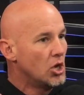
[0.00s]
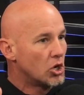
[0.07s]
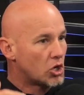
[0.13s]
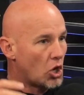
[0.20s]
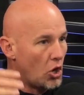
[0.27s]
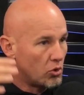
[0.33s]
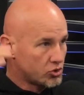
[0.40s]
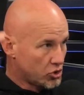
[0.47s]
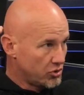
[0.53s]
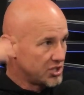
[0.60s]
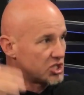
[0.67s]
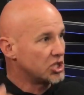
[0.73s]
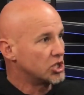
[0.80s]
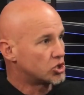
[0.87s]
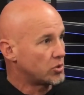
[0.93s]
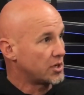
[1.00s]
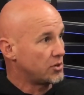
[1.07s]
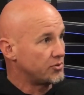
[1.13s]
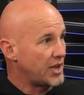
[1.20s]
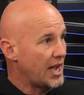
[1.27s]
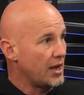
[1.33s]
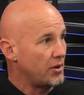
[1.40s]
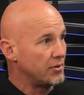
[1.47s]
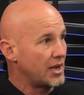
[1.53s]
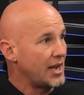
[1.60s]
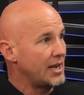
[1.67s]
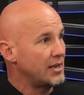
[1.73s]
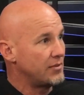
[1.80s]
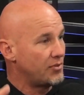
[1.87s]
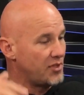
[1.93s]
culture is going to trickle down
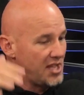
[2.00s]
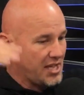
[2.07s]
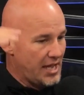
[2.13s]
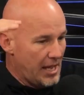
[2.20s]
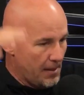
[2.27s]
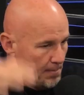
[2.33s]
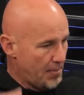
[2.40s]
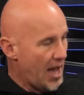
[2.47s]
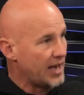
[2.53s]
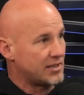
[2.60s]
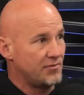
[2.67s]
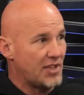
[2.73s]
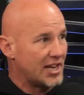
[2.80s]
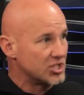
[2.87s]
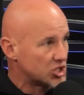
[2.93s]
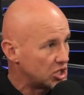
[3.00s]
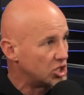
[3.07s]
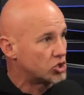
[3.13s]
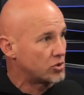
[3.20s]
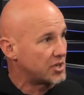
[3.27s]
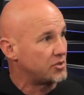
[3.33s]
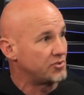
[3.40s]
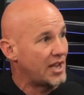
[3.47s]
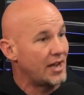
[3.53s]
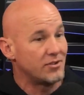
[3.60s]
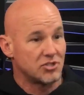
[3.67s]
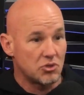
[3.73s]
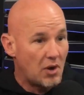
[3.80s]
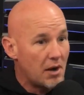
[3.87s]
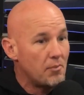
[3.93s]
and the impact of that is going to trickle
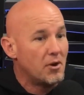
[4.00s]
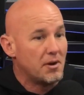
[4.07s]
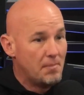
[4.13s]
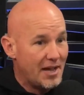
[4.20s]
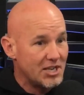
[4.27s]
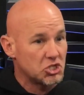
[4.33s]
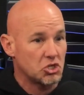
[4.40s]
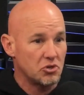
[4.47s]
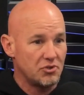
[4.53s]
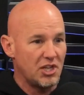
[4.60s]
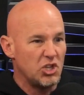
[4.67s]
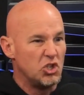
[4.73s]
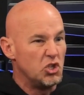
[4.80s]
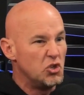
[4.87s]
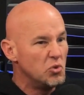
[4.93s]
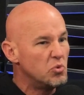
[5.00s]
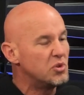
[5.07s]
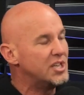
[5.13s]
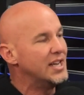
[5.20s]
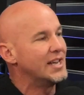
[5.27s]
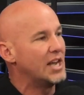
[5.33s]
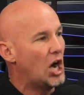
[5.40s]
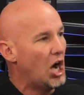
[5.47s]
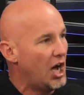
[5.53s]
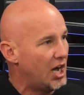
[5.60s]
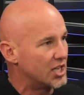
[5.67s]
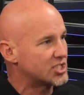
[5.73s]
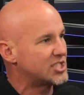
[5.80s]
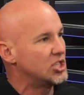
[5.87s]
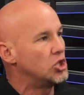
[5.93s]
down. So I want to make sure that you get
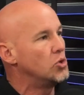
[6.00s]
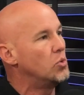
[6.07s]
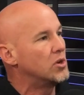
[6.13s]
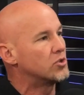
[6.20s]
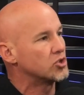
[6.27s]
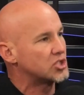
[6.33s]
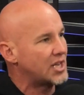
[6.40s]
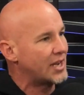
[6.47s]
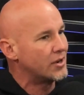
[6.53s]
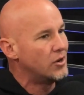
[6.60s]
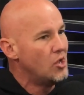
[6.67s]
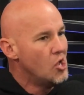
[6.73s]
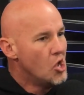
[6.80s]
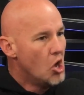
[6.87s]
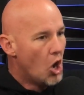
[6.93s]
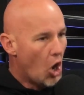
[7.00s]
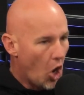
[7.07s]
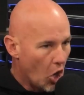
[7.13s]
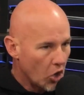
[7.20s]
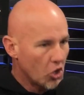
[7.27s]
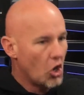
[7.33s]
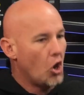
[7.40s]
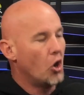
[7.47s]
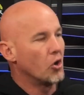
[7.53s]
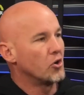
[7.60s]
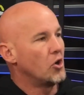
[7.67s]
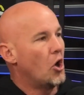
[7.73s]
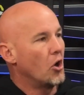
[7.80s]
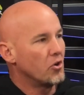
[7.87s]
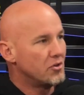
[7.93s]
us, that you understand our
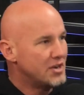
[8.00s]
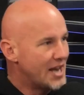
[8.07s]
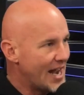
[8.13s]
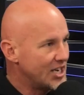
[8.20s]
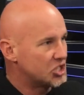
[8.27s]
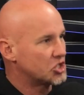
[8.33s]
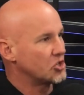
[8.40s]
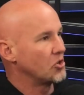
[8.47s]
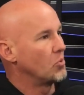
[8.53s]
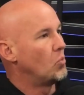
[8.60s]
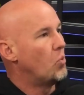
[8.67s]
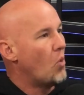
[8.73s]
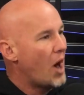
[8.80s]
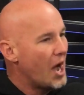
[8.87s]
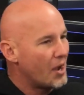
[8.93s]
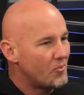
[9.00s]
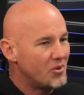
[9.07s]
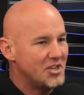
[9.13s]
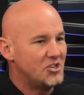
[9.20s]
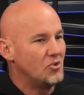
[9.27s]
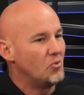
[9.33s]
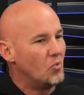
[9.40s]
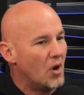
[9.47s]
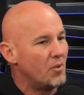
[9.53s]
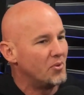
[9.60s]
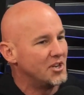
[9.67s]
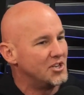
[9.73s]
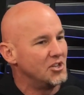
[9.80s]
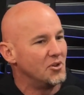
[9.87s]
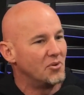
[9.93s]
heart, our nature, why we do what
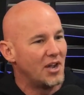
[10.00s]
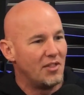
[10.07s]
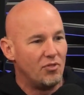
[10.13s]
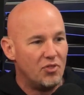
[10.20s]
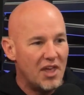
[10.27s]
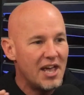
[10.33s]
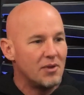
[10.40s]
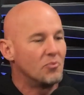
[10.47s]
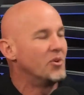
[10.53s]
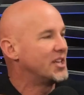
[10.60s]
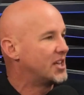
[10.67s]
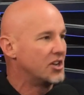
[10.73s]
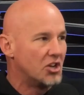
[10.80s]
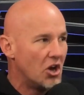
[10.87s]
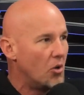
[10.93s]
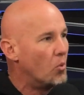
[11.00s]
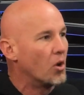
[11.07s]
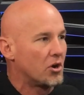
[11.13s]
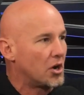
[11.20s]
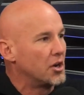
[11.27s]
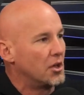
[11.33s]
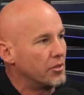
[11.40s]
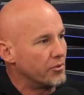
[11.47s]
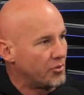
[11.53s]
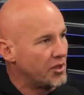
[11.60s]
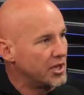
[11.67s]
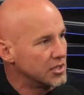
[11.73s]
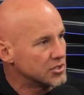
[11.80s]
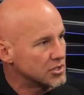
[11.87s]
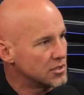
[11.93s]
we do, and then we can go work on other
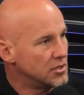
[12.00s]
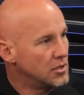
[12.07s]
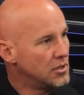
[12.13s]
things.